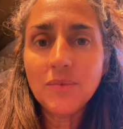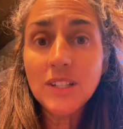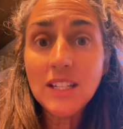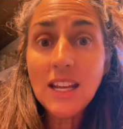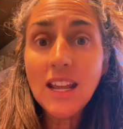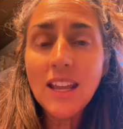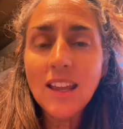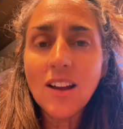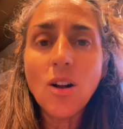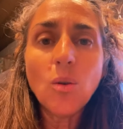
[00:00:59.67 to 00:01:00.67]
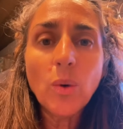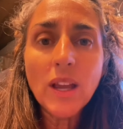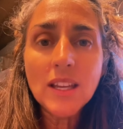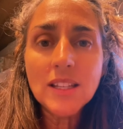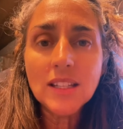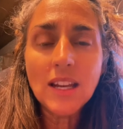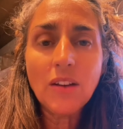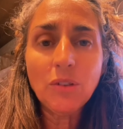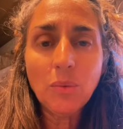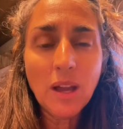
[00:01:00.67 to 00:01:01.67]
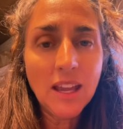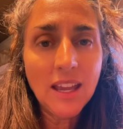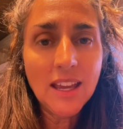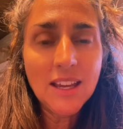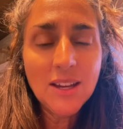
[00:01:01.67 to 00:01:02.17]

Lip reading: today, always, in every way.